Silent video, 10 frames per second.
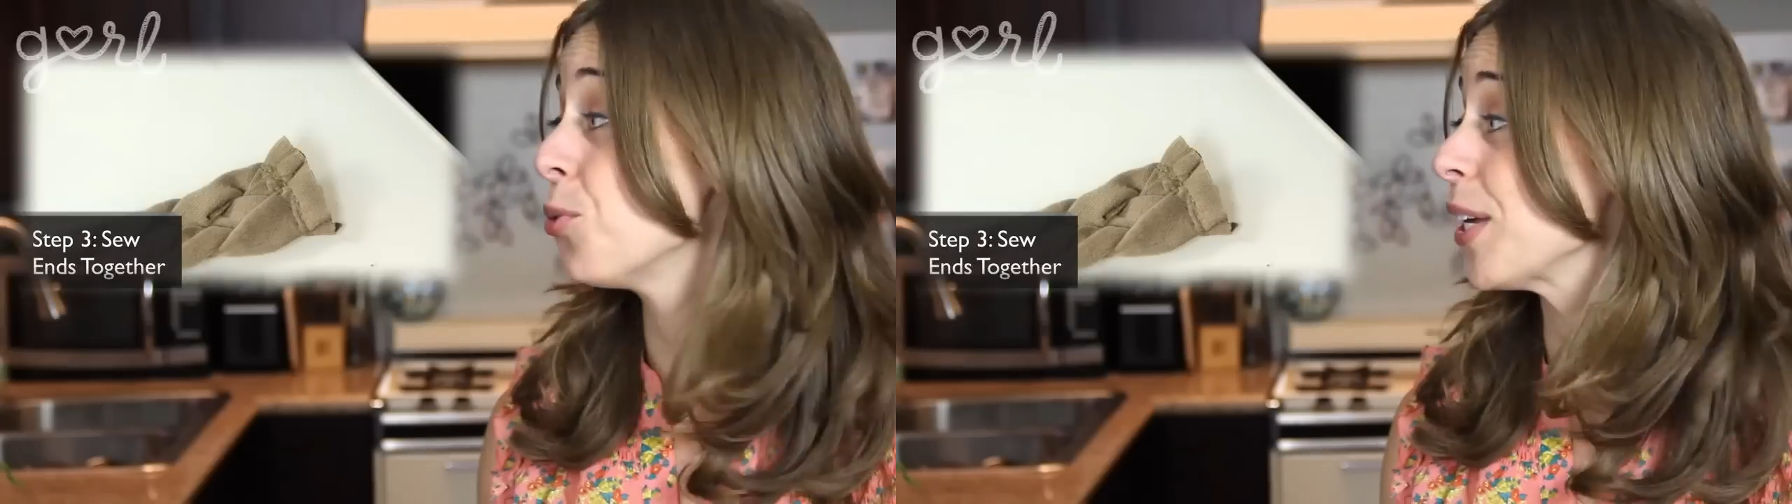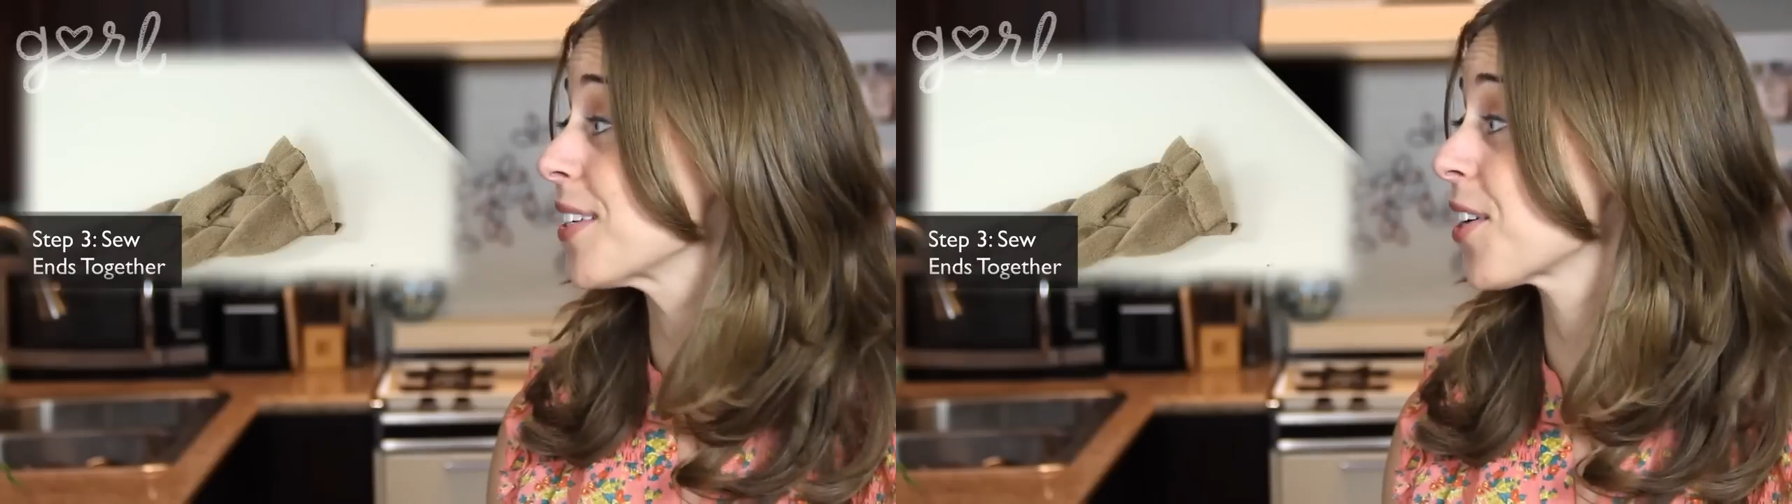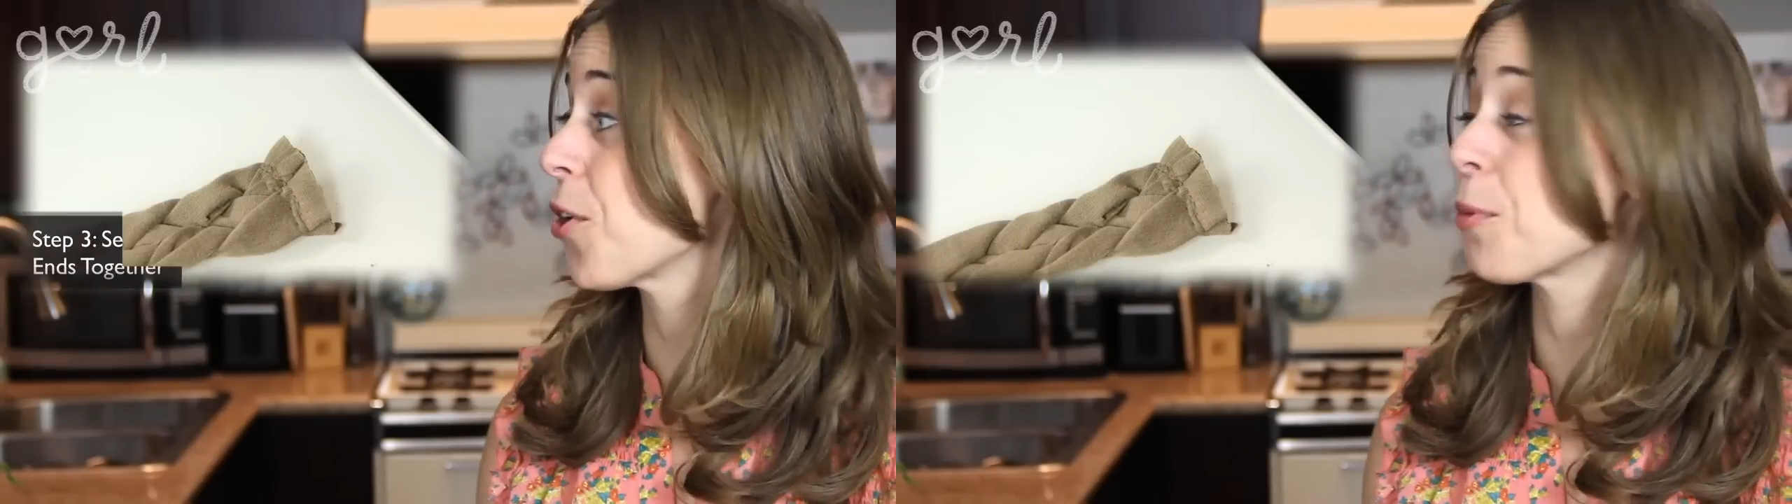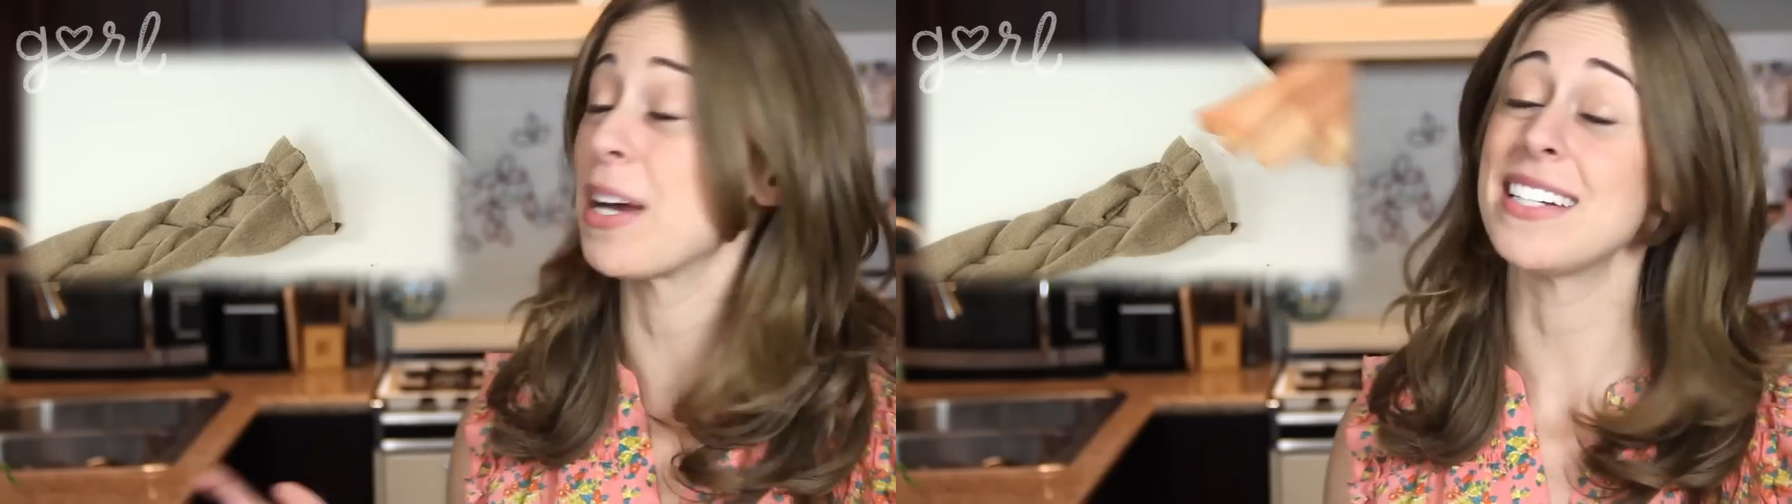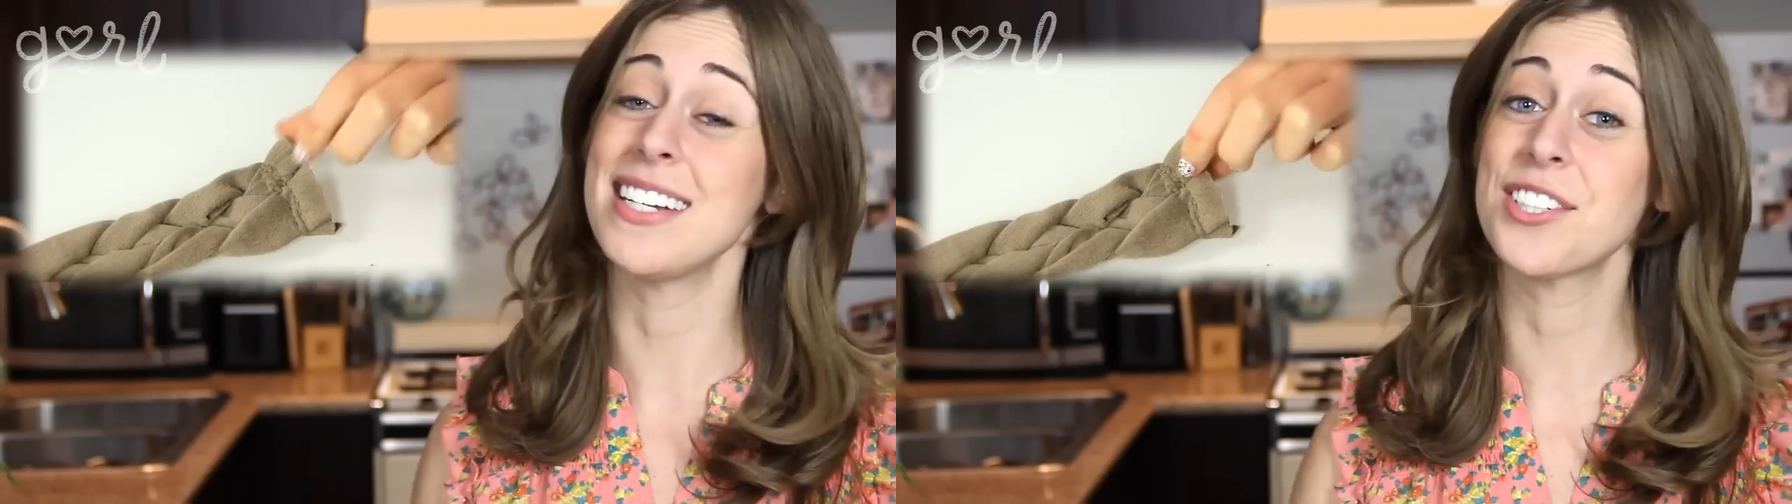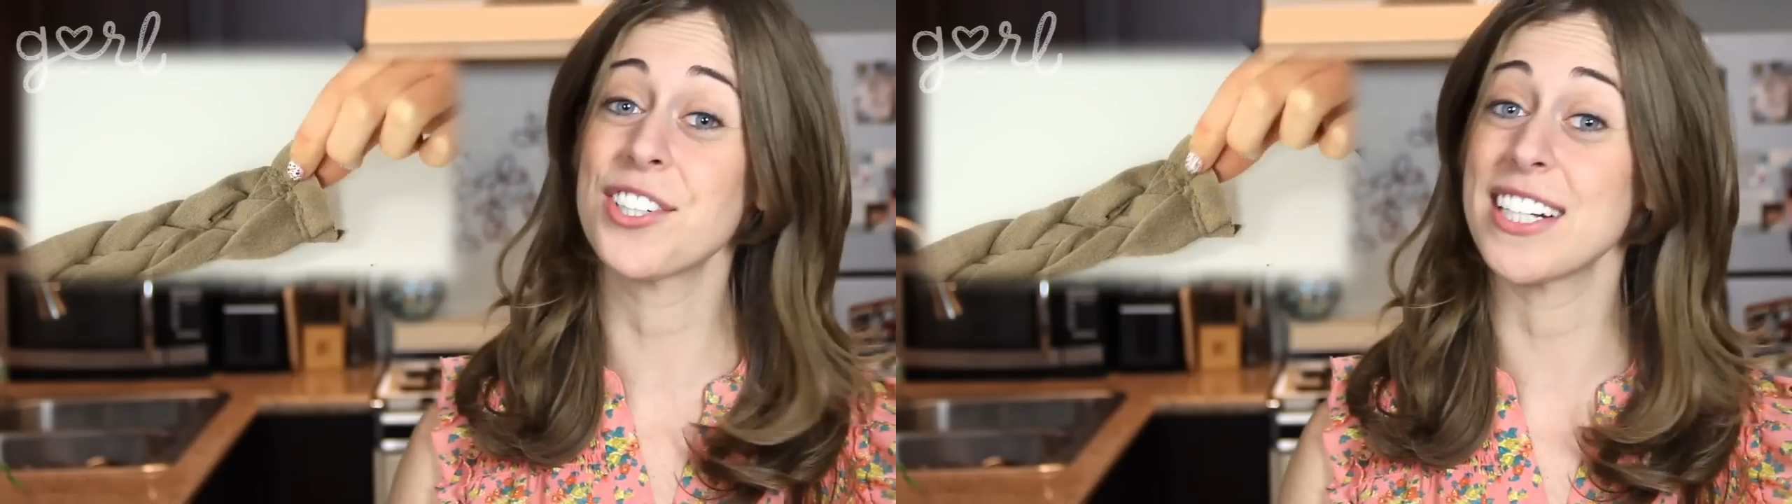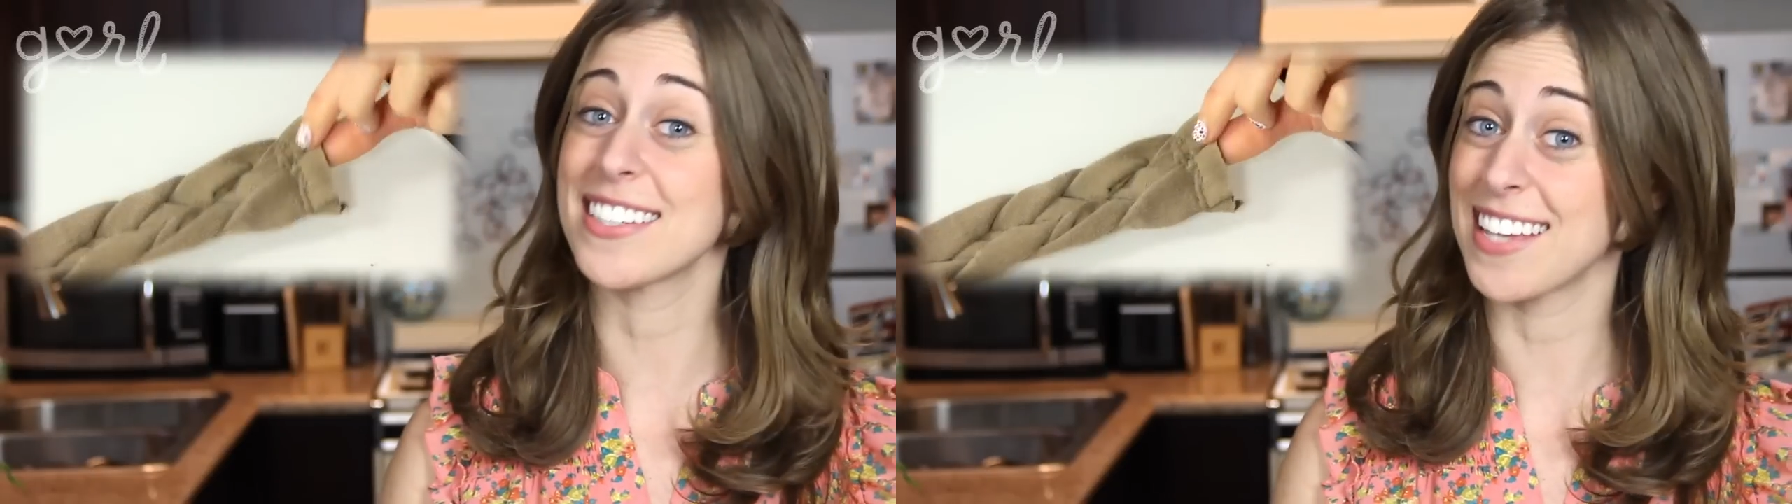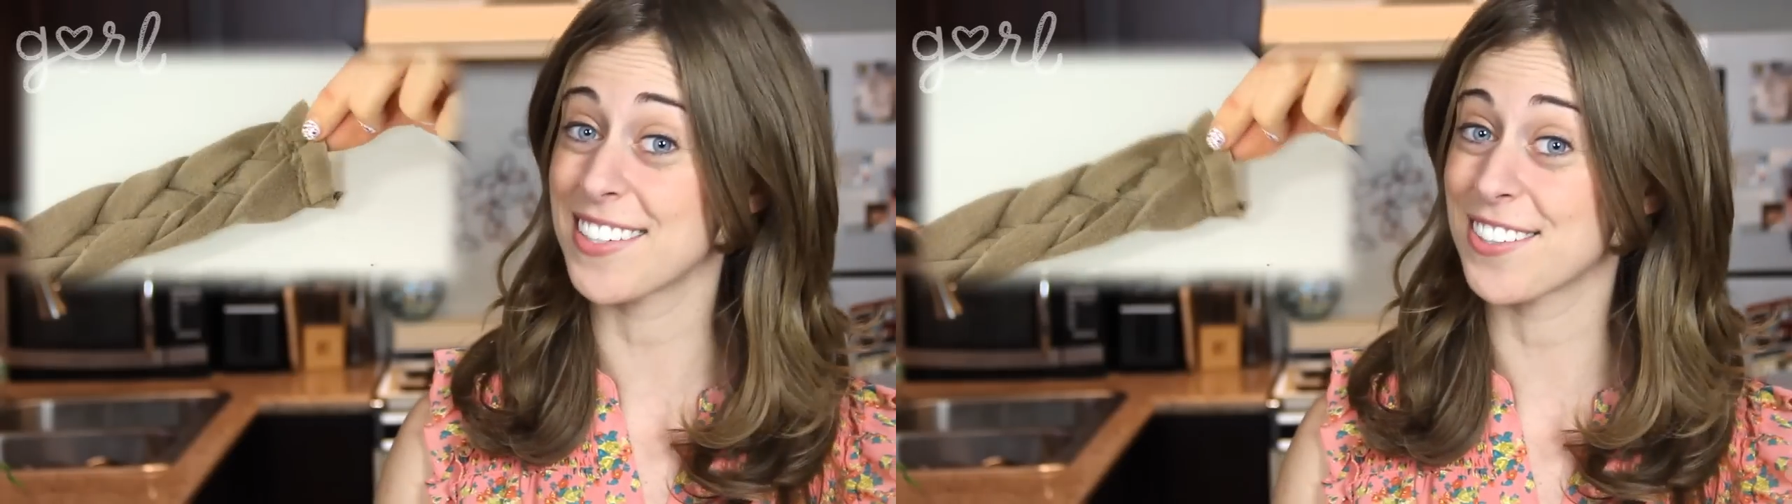few weeks ago in my t-shirt accessories